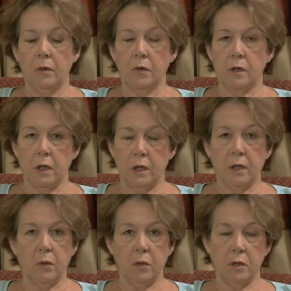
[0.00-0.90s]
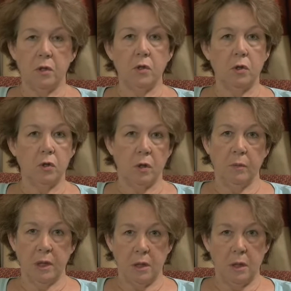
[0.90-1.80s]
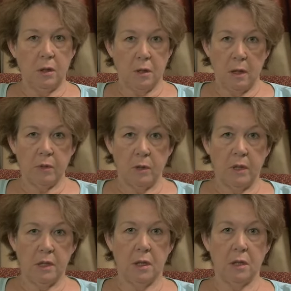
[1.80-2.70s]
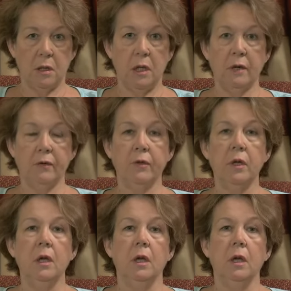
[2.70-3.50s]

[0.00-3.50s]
Suddenly there was an assault on my attempt on my son's life,